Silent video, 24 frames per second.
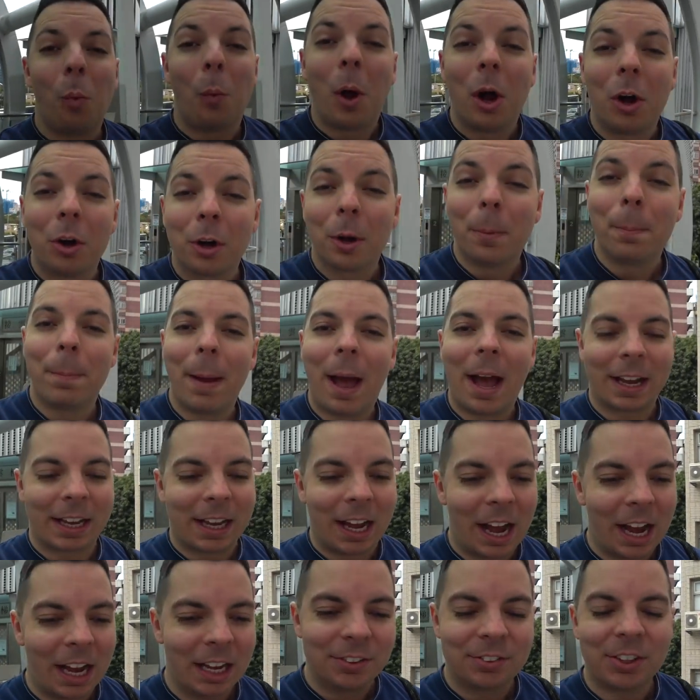Welcome back,
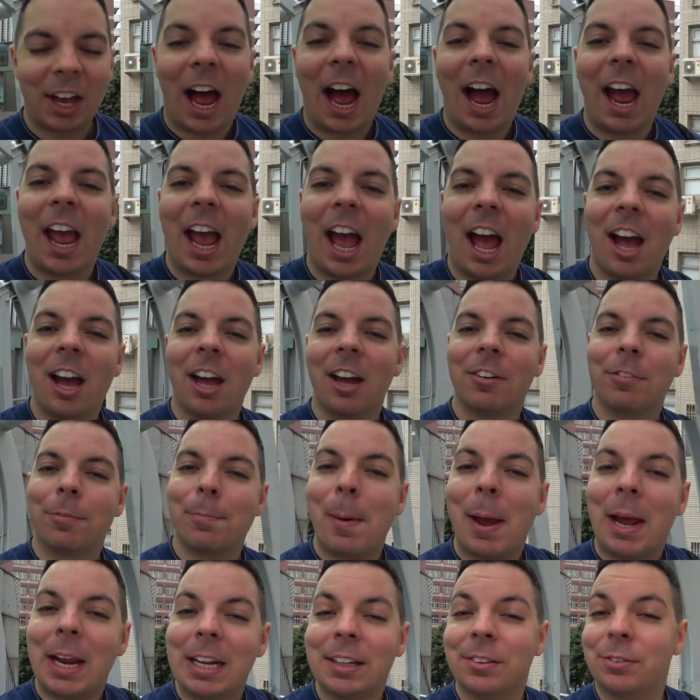guys. I have
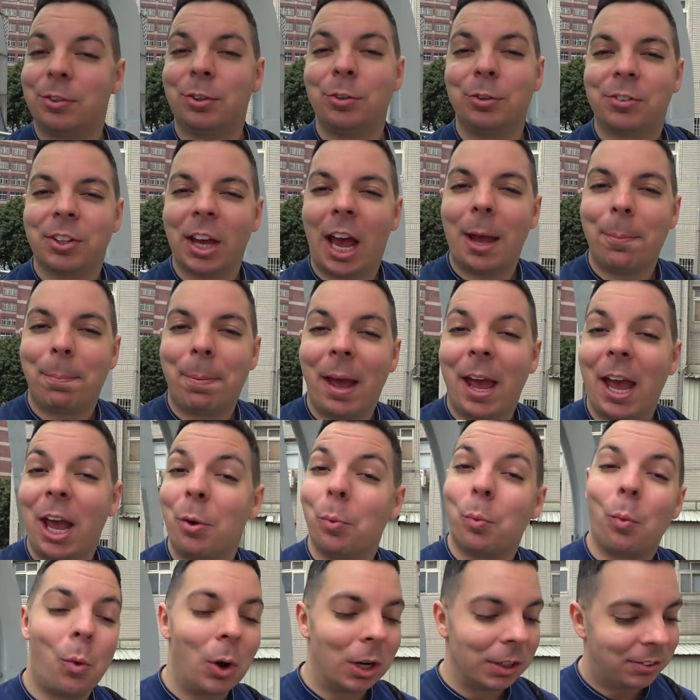made it to Taipei
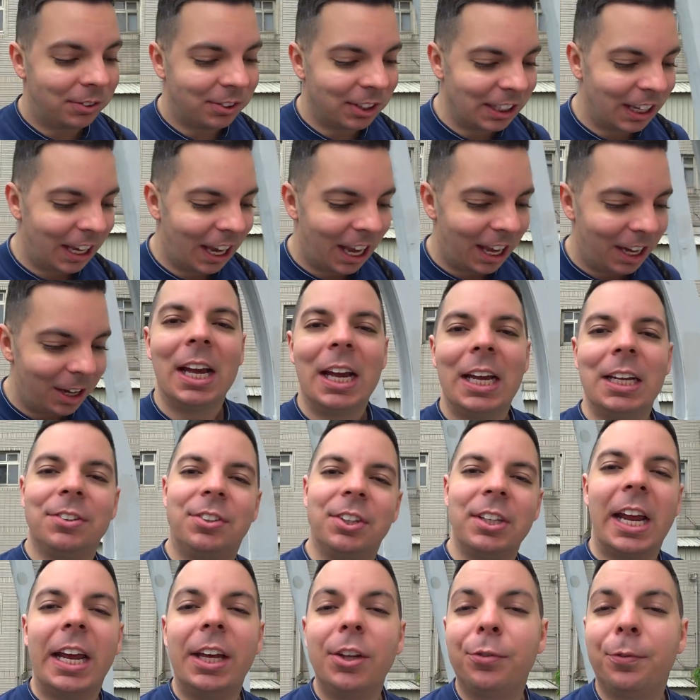once again. In
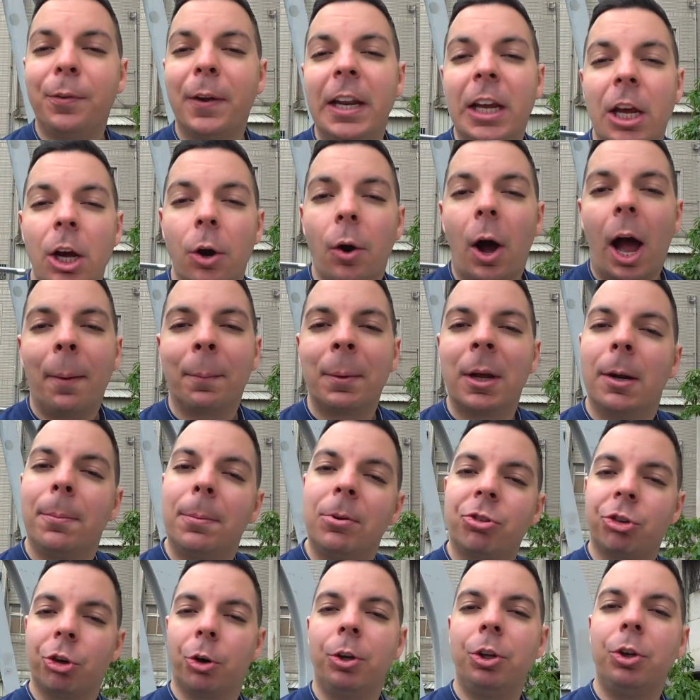today's video, I'm going to
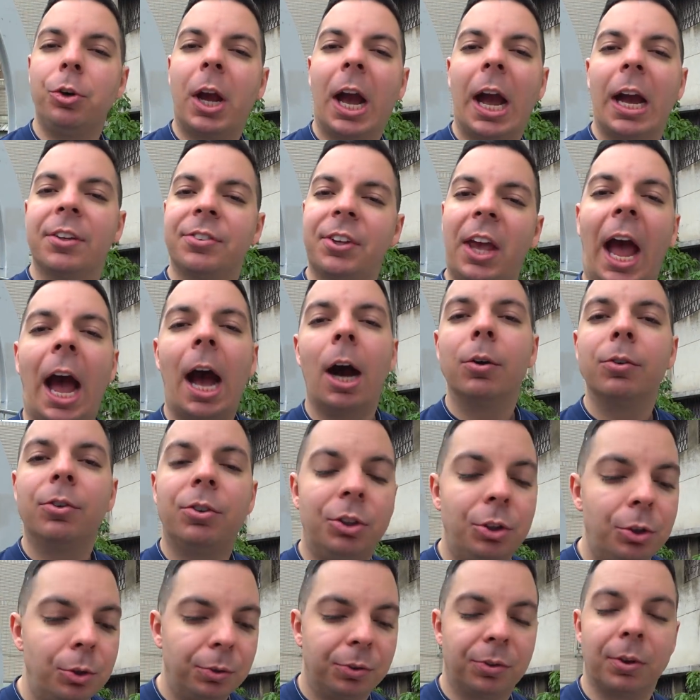be showing you guys how
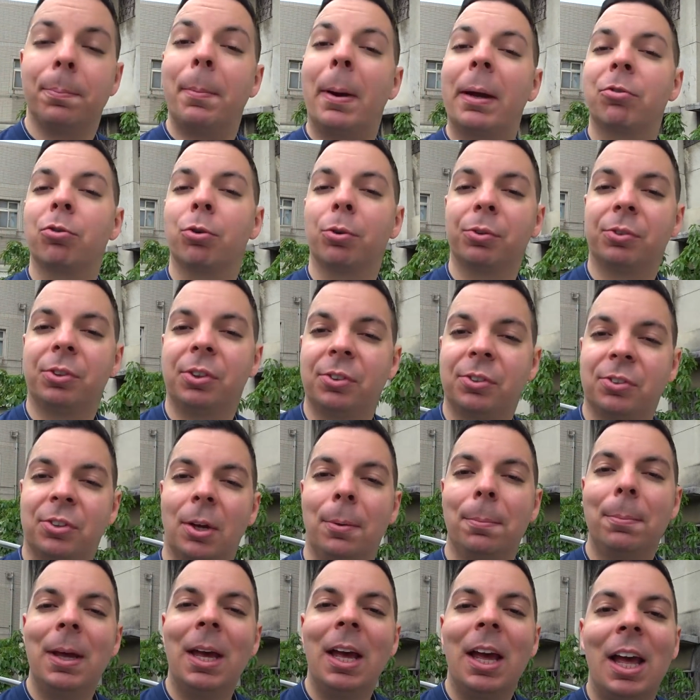to use the metro
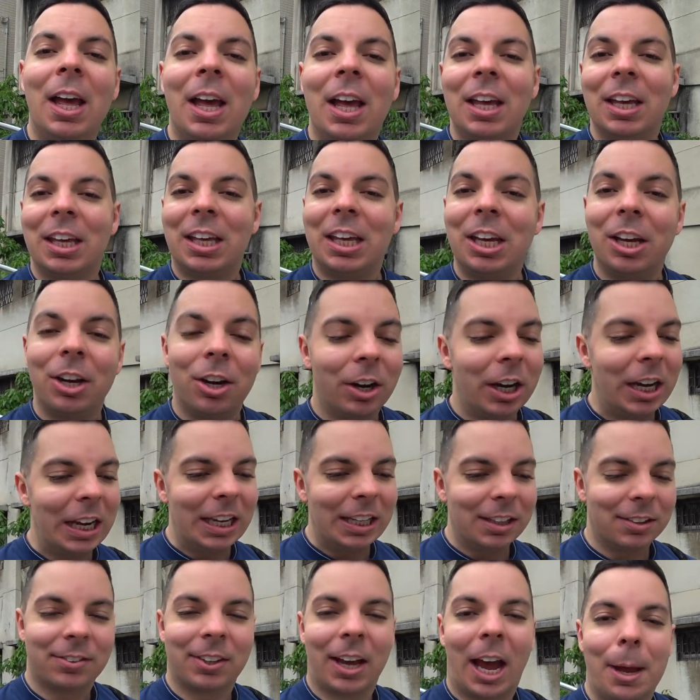system here
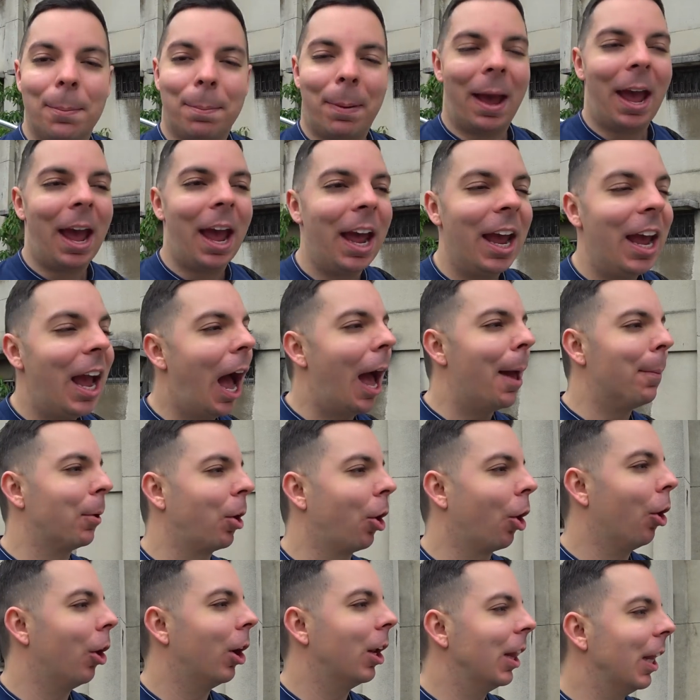in Taipei. I'm
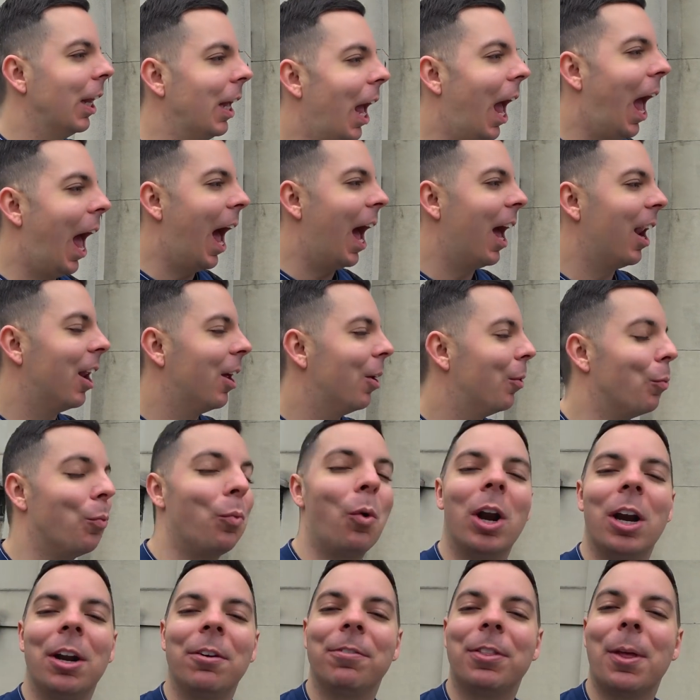currently at
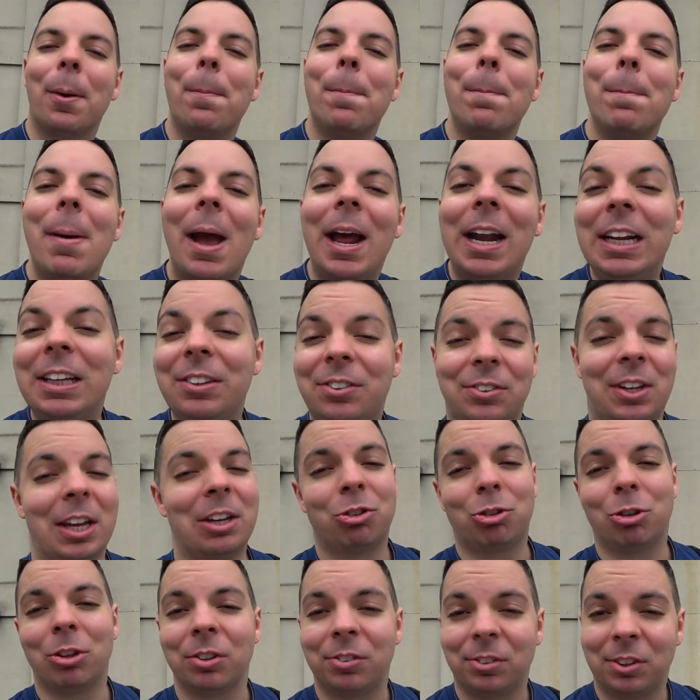one of the many
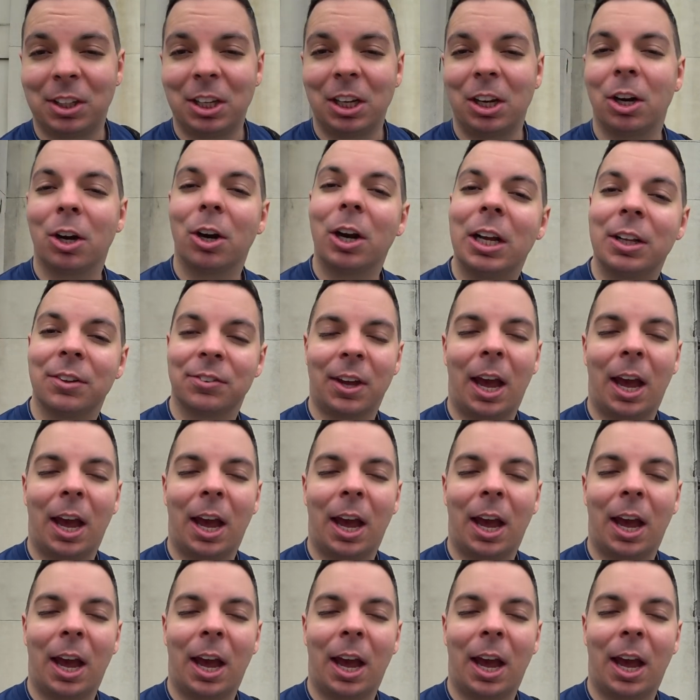stations here in